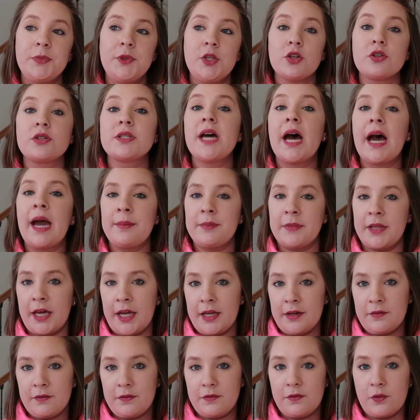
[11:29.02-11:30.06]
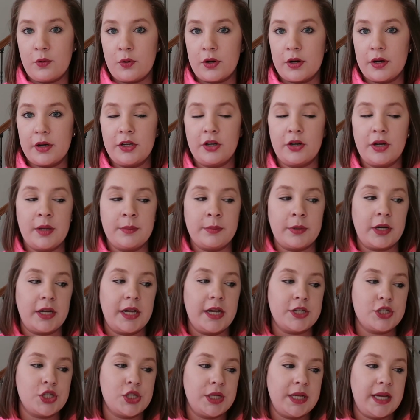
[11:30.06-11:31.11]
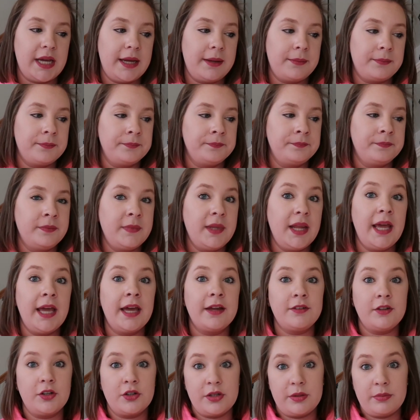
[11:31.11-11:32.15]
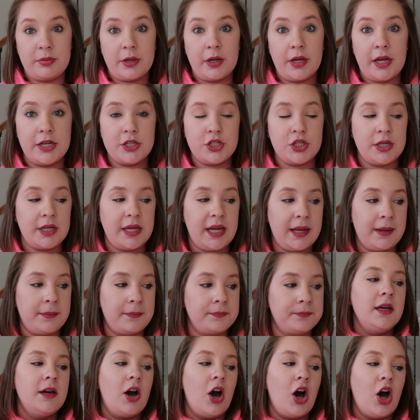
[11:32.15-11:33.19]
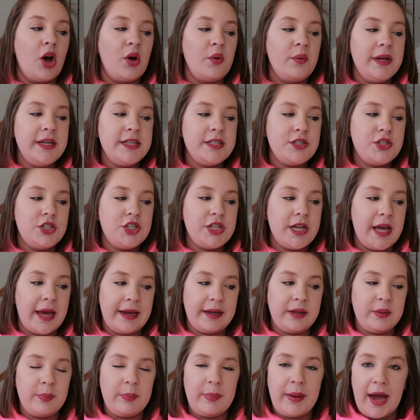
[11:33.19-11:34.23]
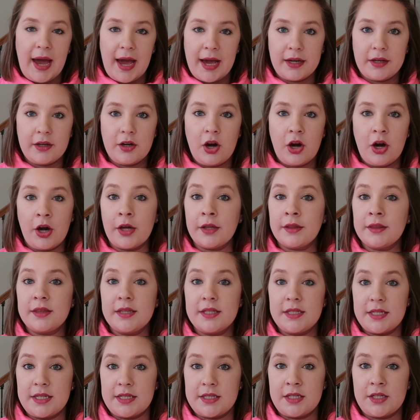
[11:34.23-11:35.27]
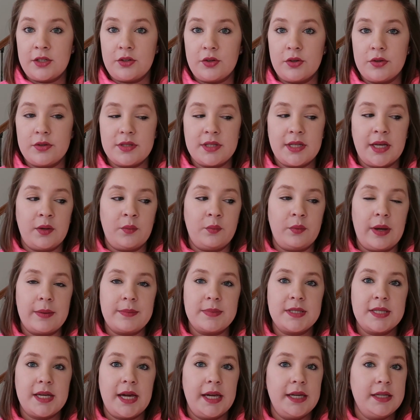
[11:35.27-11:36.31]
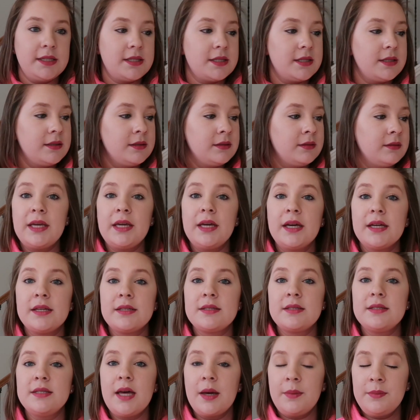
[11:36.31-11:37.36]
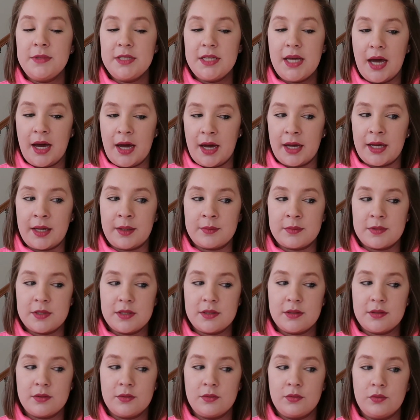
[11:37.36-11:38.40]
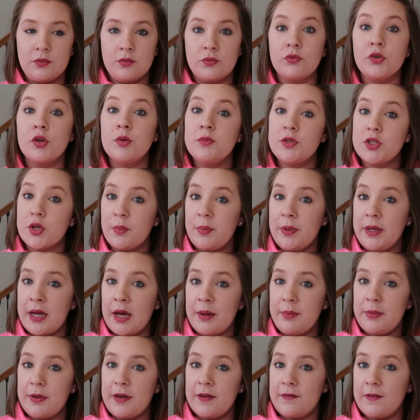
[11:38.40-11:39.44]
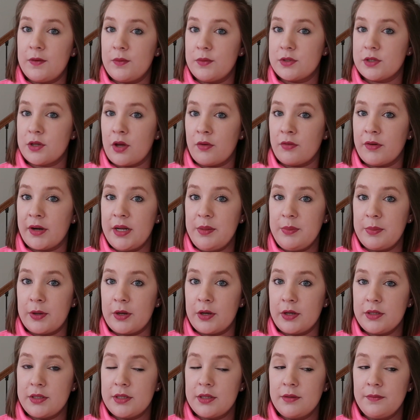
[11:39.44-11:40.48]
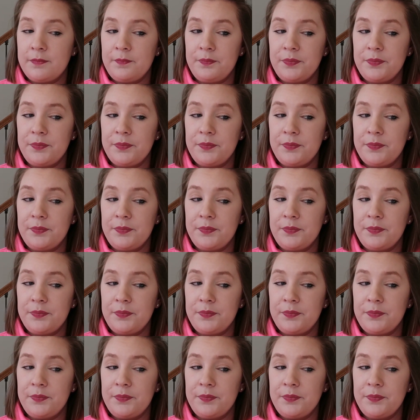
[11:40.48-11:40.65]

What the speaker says: your timeline for your embarkation day and your debarkation day. Always check back on the Disney Cruise Line website, because sometimes rooms open up if it was already booked.